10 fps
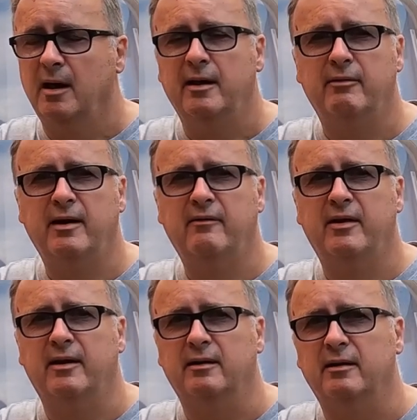And it ran
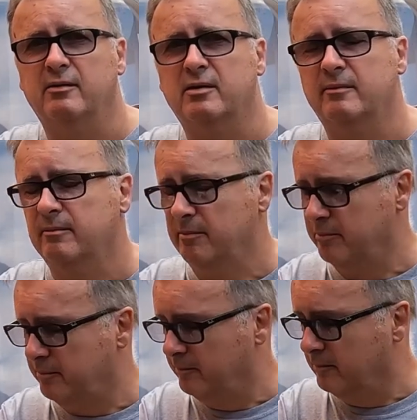everything. It's
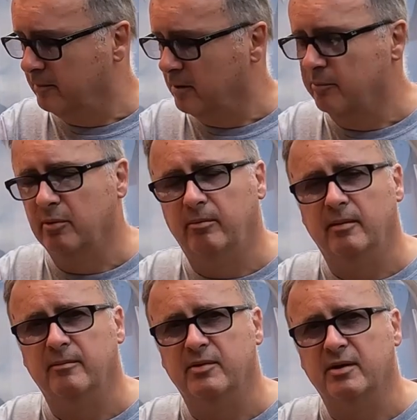no
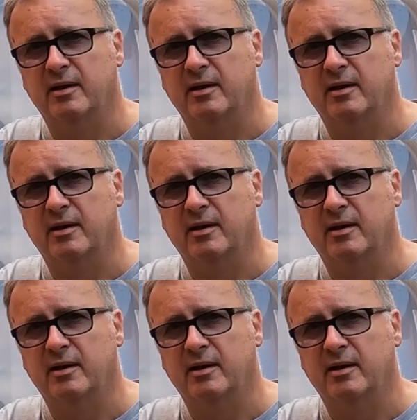problems.